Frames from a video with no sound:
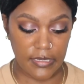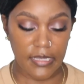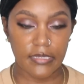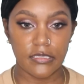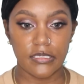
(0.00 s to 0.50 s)
and
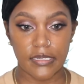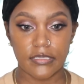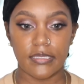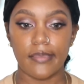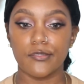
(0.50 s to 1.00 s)
it does
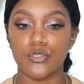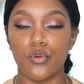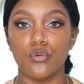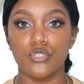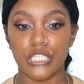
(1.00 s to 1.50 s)
take a
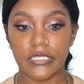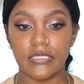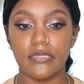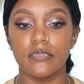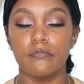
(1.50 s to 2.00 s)
toll just
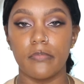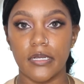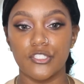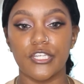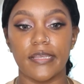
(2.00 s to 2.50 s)
as
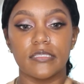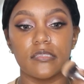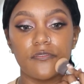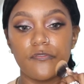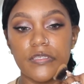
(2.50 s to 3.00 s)
much as the
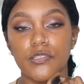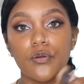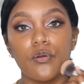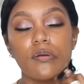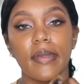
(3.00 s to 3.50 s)

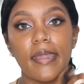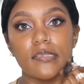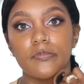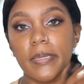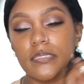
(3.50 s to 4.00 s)
physical
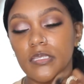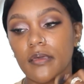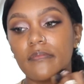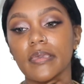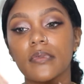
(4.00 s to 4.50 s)
aspect of
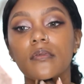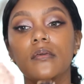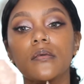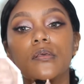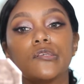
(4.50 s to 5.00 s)
it.
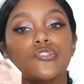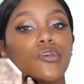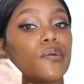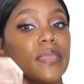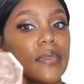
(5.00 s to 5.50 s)
So
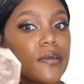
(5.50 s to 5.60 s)
yeah,